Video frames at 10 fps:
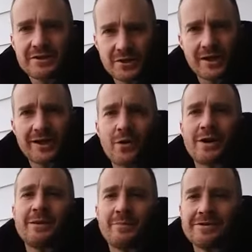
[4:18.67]
Do you like
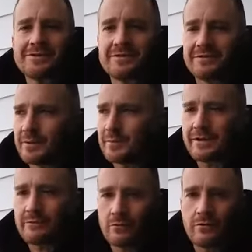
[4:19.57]
cohibas? And I'm
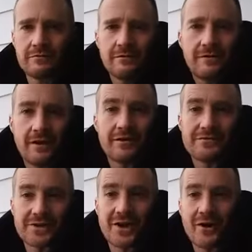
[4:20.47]
like, well, I
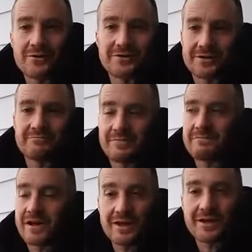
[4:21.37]
love cigars and
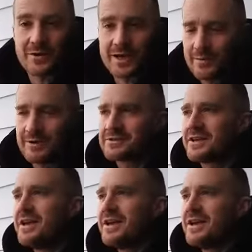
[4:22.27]
I like cohibas.